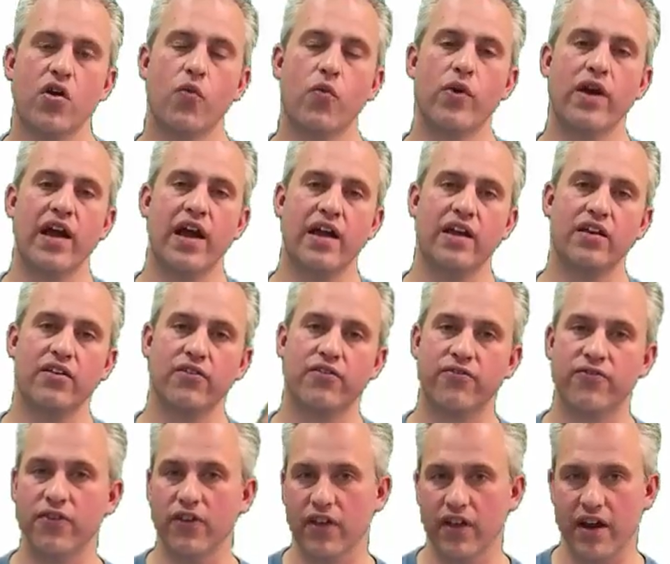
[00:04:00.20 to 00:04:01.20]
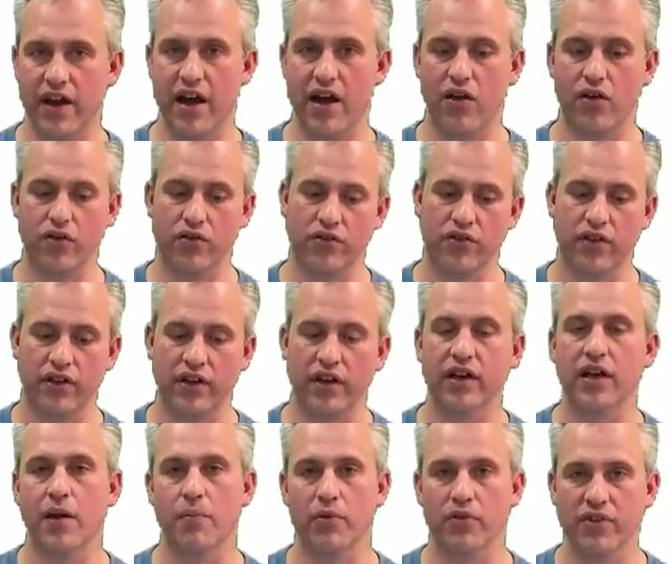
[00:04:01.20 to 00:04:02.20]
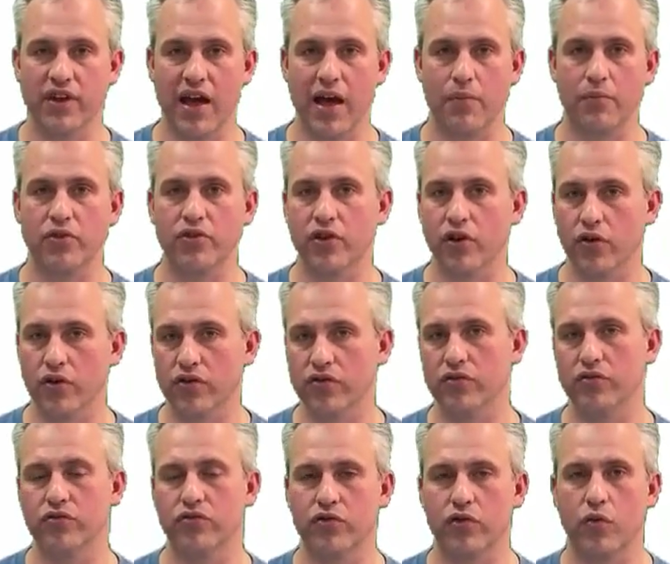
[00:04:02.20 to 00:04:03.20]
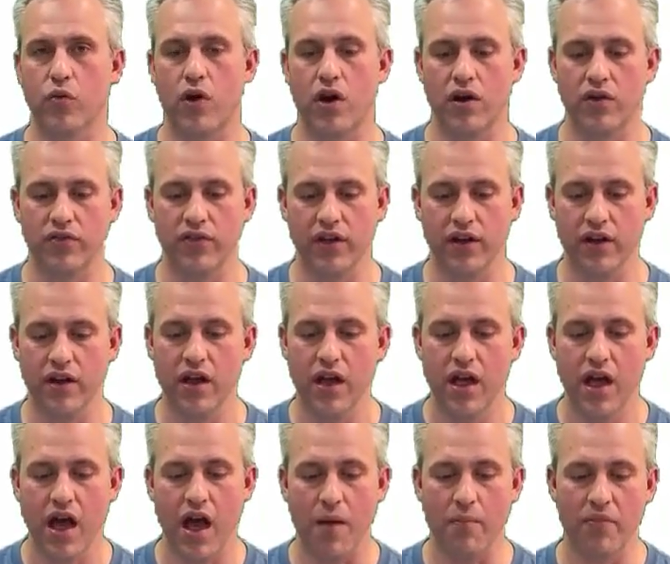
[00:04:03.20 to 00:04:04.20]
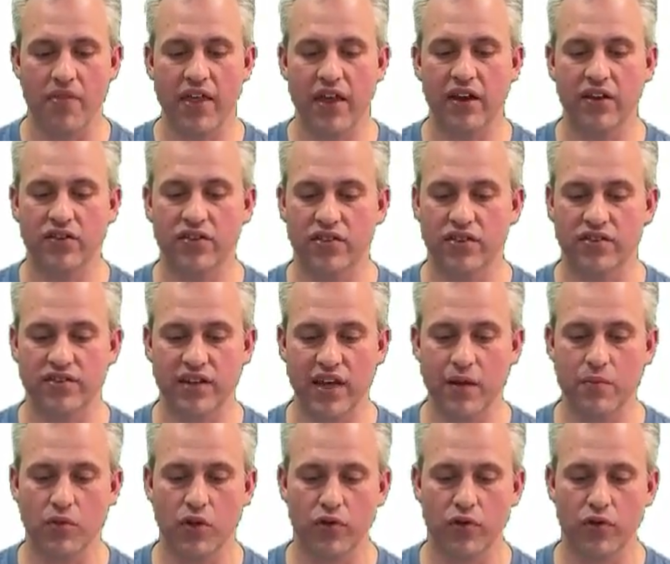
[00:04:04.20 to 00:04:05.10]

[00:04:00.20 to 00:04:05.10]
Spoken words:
we had to fill it out like a couple tabs ago because it was required then. That is the same